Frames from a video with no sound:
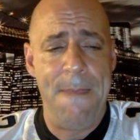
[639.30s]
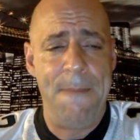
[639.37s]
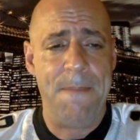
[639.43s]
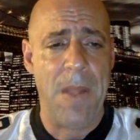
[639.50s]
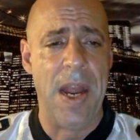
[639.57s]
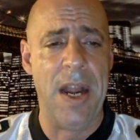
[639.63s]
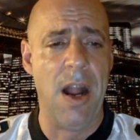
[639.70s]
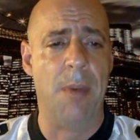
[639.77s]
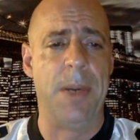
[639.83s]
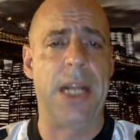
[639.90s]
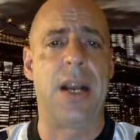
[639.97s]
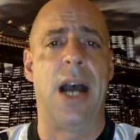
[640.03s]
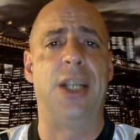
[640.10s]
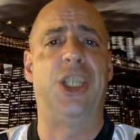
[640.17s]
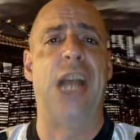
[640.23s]
You know, but they
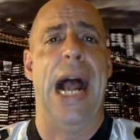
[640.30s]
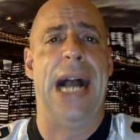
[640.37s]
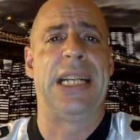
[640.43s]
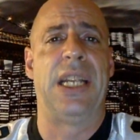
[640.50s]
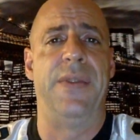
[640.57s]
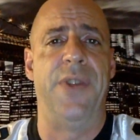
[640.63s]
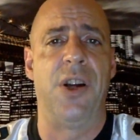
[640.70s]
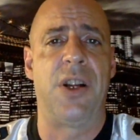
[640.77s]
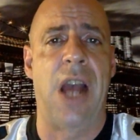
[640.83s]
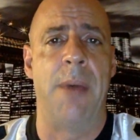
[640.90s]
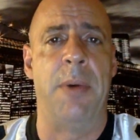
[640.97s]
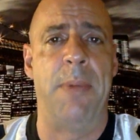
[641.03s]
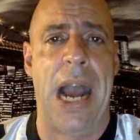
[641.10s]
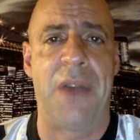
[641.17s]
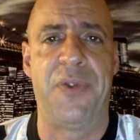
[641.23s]
got Jacksonville
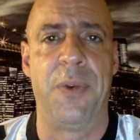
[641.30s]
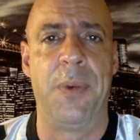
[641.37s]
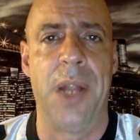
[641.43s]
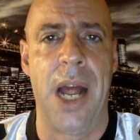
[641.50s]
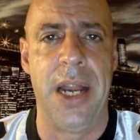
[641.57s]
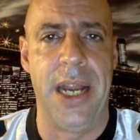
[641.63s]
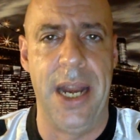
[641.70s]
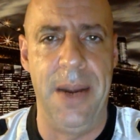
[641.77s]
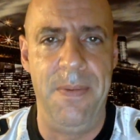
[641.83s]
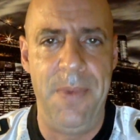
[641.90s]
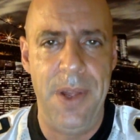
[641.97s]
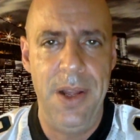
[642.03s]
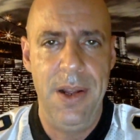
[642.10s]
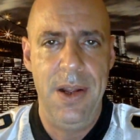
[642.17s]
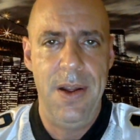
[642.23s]
coming back from London
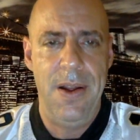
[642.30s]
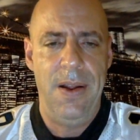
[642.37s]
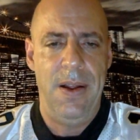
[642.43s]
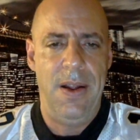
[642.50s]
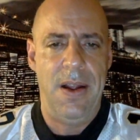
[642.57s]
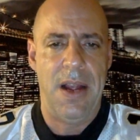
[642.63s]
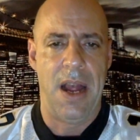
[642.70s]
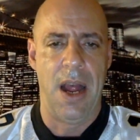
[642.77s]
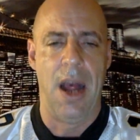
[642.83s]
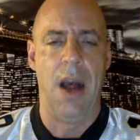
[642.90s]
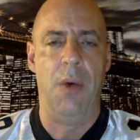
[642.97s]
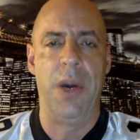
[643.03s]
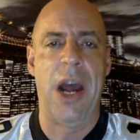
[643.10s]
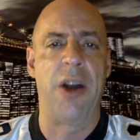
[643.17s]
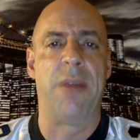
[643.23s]

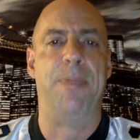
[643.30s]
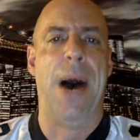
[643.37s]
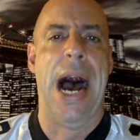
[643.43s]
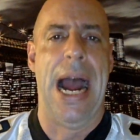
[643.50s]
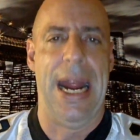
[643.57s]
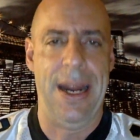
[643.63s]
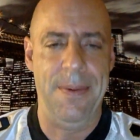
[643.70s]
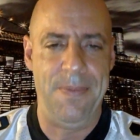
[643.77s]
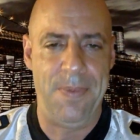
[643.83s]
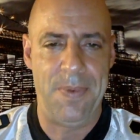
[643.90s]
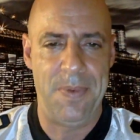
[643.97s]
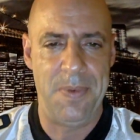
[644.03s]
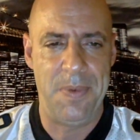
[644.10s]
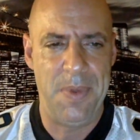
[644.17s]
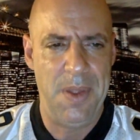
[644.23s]
without a bye.
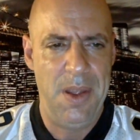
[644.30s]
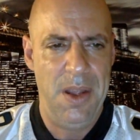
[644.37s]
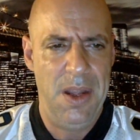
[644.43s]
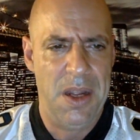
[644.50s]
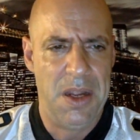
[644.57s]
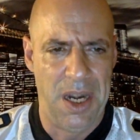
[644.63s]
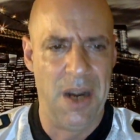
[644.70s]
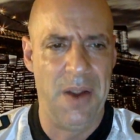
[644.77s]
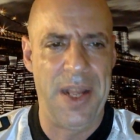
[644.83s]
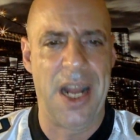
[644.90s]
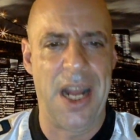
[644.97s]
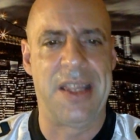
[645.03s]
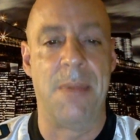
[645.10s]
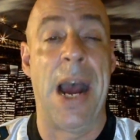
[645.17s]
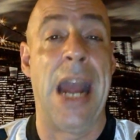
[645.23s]
You know, they
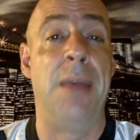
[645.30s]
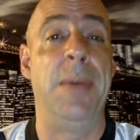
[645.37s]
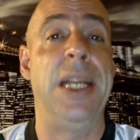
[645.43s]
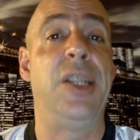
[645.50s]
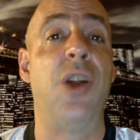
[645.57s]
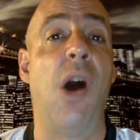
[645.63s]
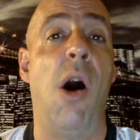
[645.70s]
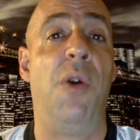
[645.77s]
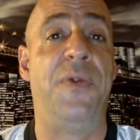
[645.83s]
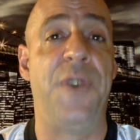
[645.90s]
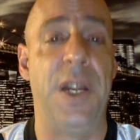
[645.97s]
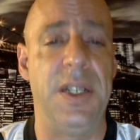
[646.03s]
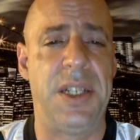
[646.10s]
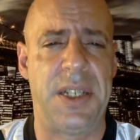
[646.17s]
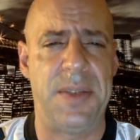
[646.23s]
got the Miami
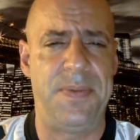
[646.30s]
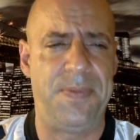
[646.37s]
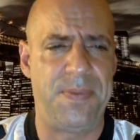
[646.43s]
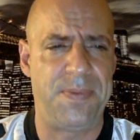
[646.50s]
Dolphins.